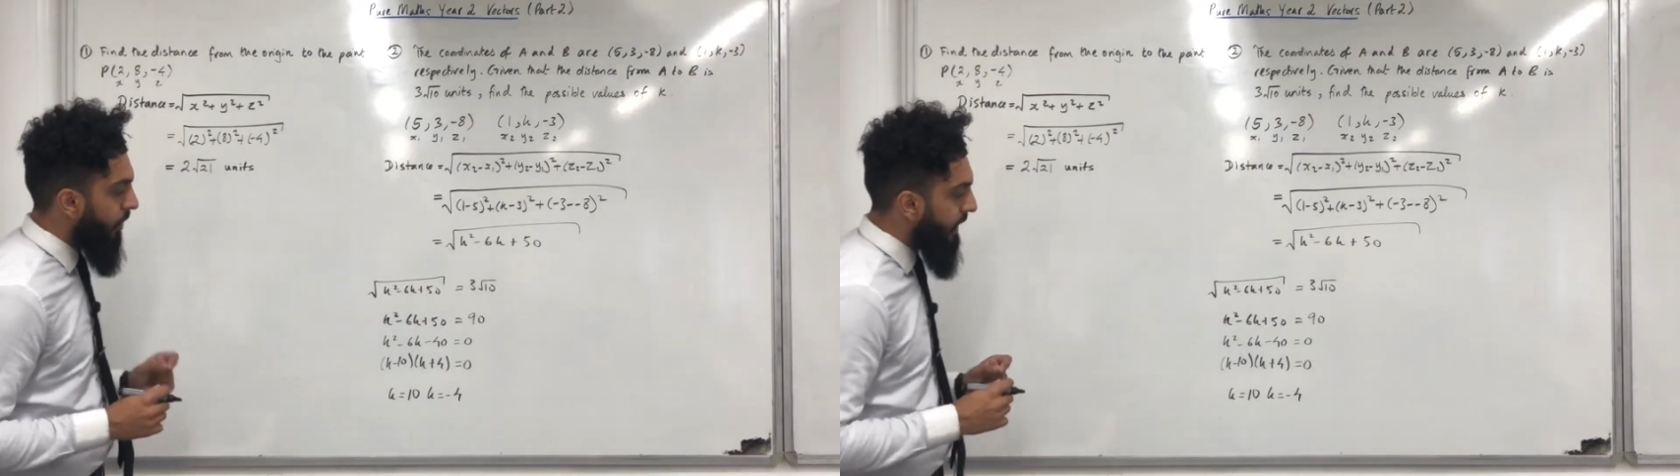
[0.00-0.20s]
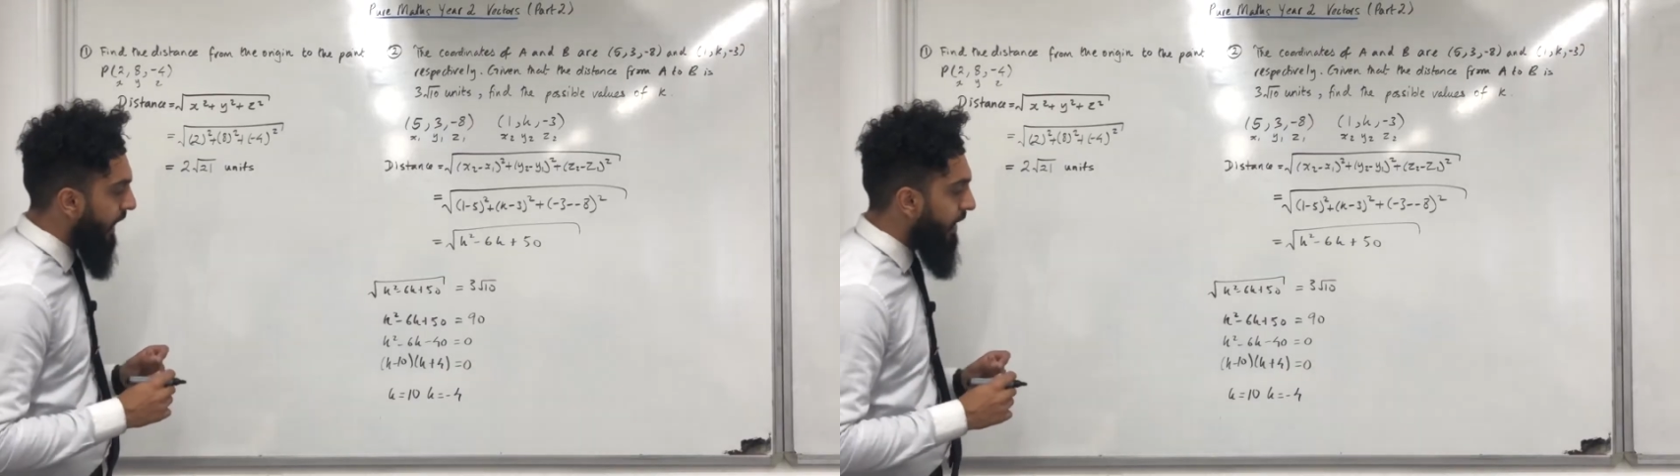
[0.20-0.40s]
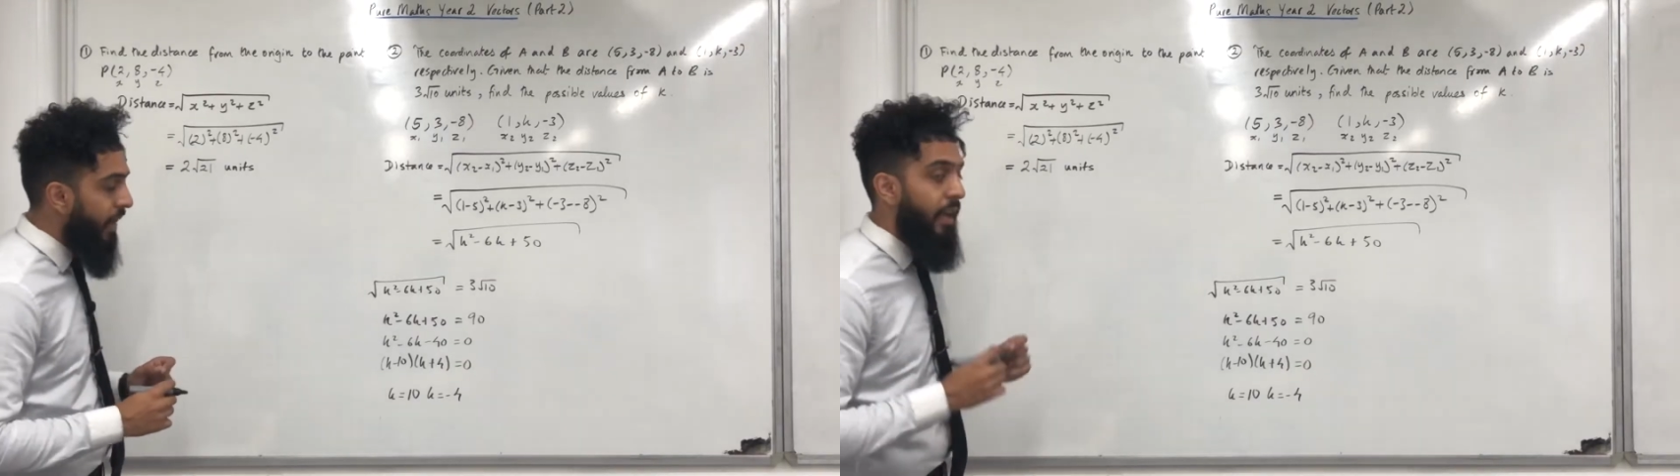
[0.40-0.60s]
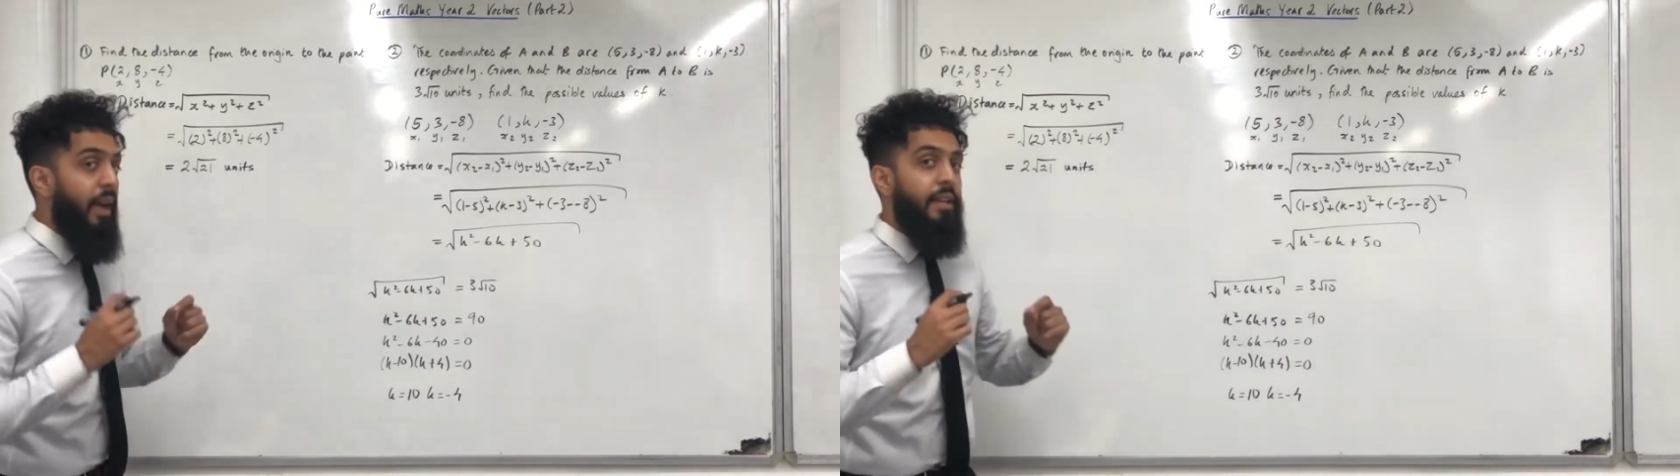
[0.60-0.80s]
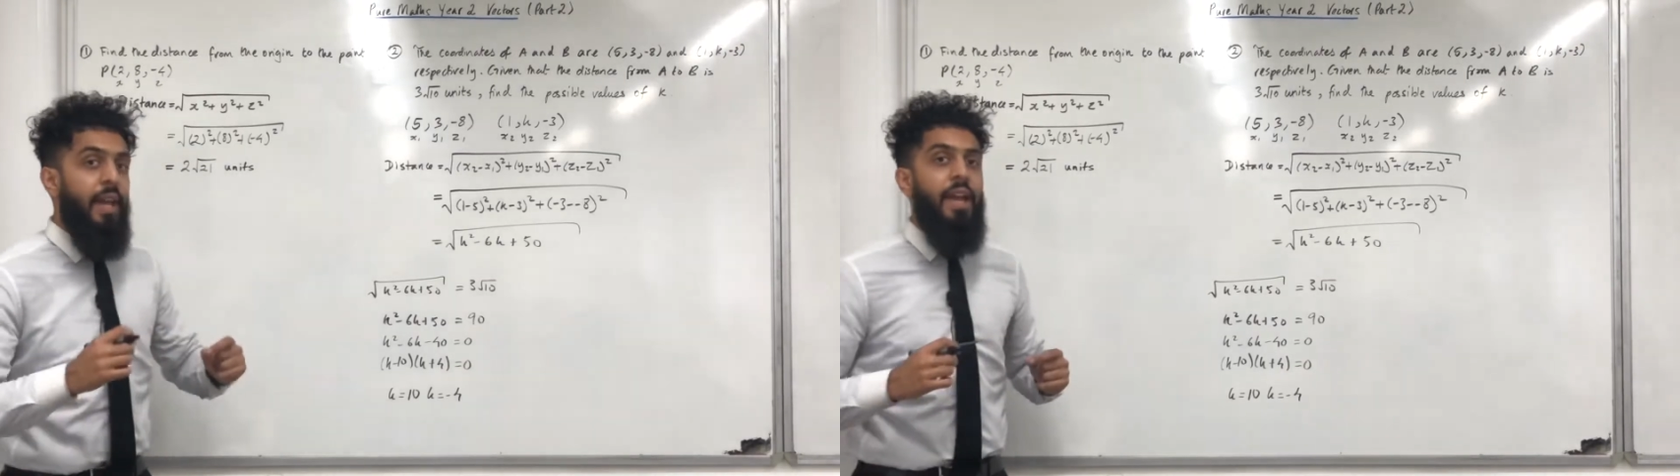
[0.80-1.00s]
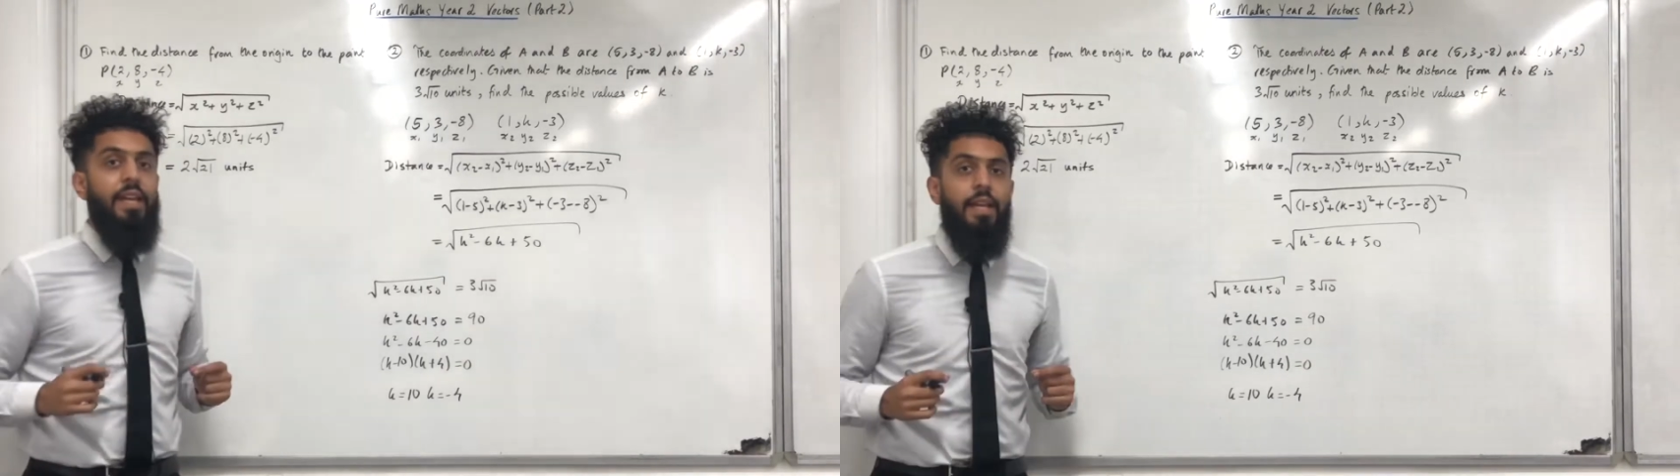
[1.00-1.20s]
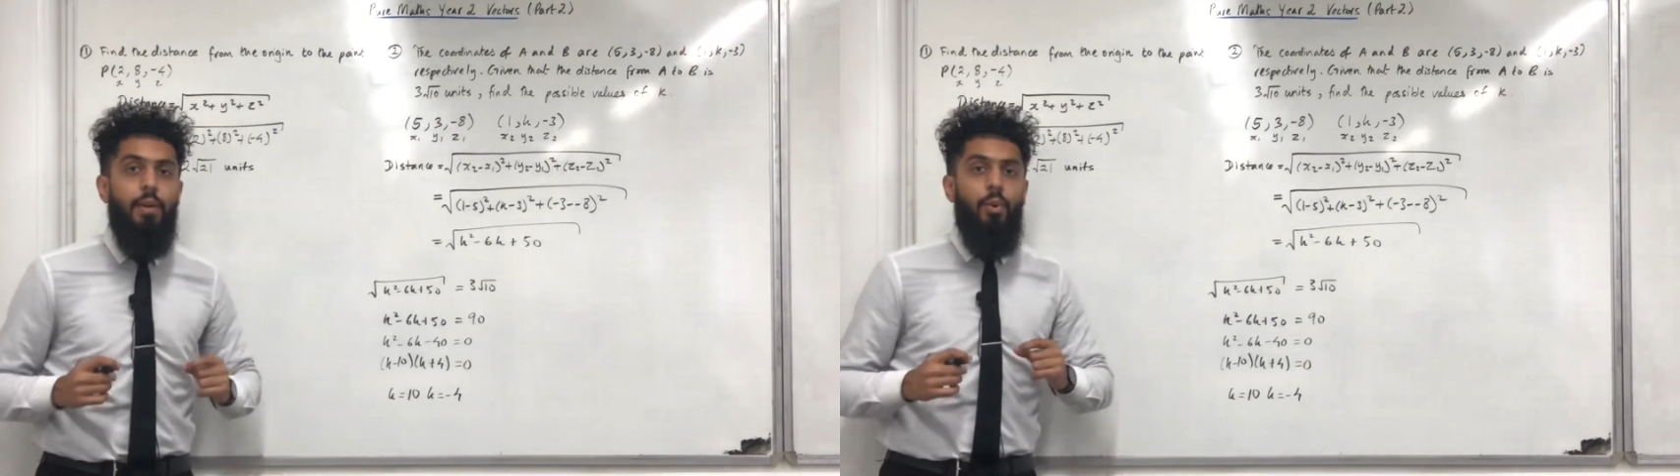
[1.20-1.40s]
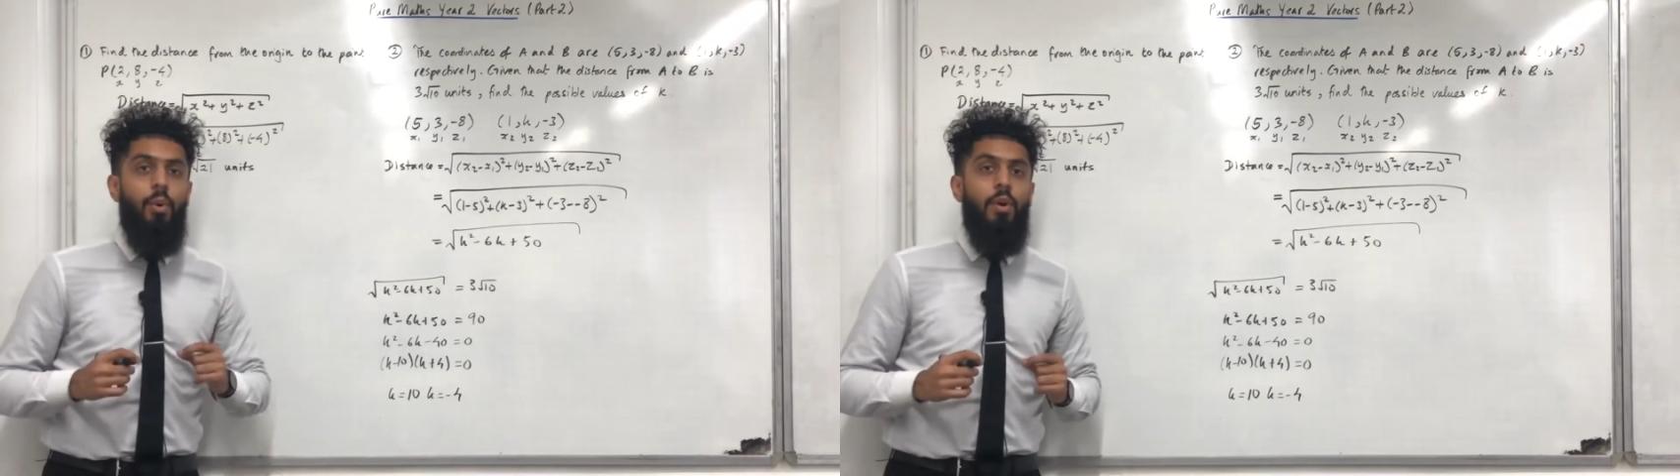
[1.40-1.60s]
10 and k
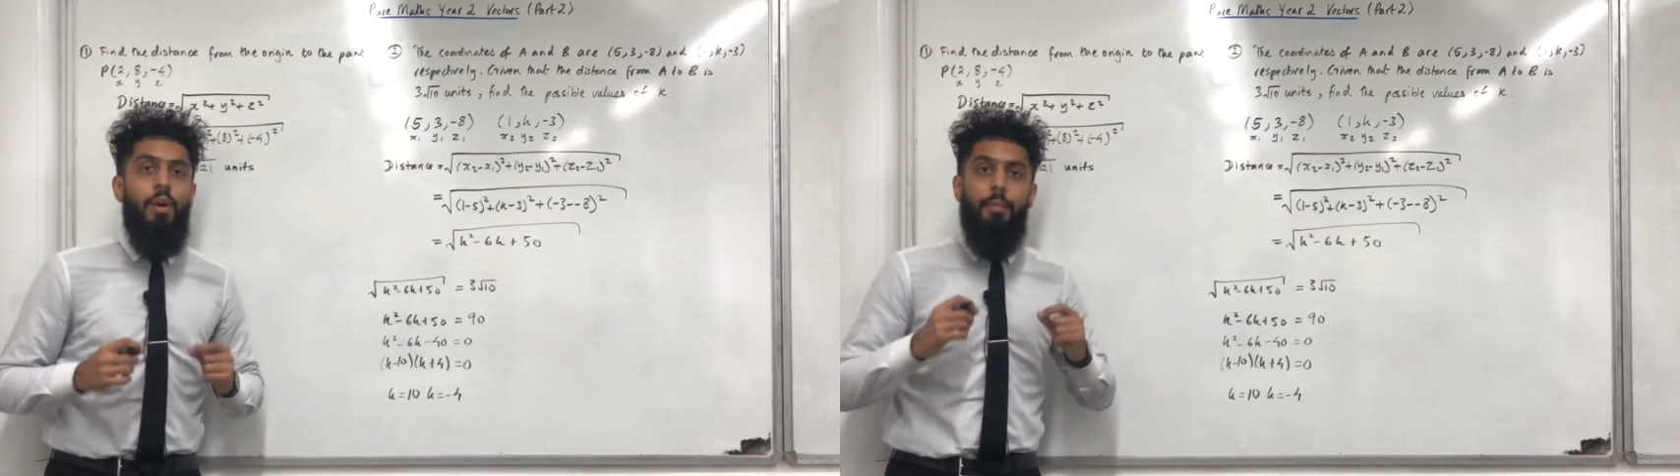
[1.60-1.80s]
equal